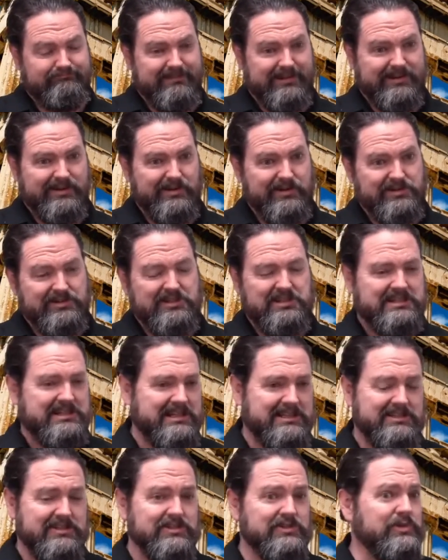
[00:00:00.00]
according to the
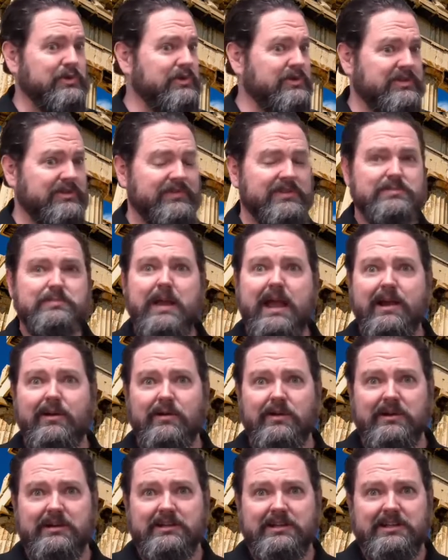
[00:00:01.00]
text, the source of his
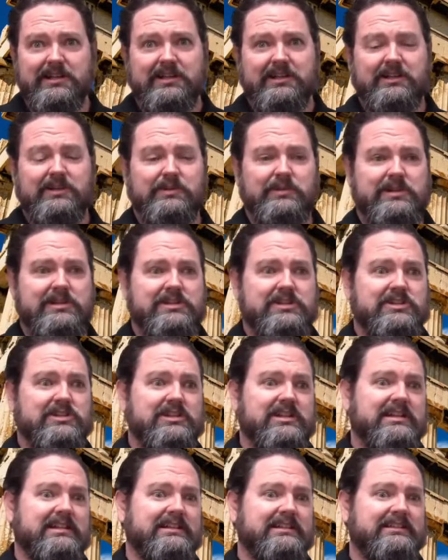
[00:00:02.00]
power,
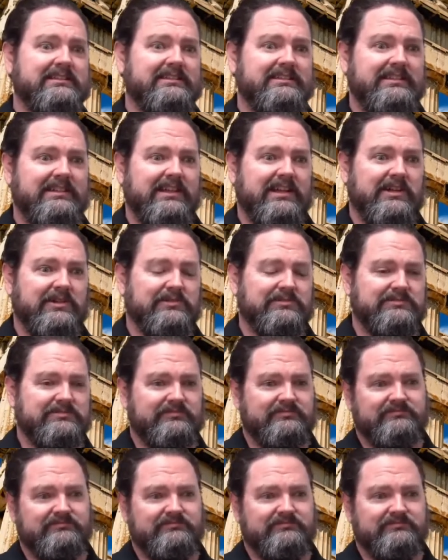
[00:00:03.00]
which, uh, you know,